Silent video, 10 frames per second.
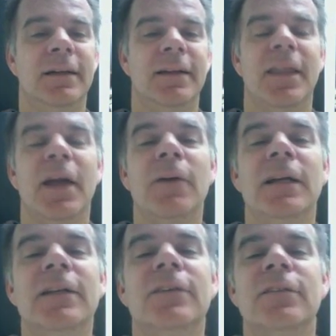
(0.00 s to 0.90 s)
There
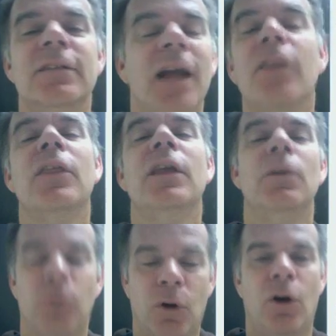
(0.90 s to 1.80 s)
is
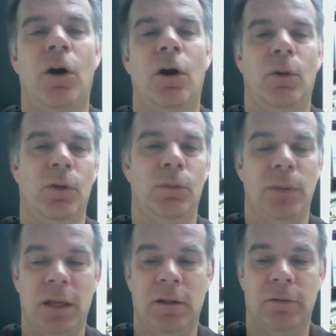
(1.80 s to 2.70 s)
nothing wrong with
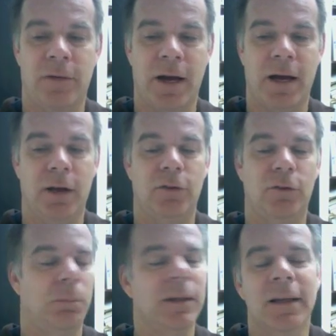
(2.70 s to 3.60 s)
being the fox,
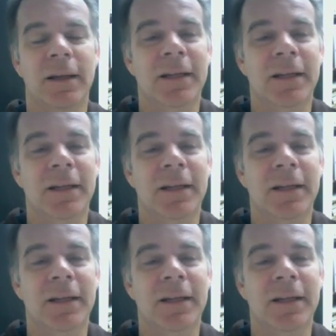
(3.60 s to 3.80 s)
but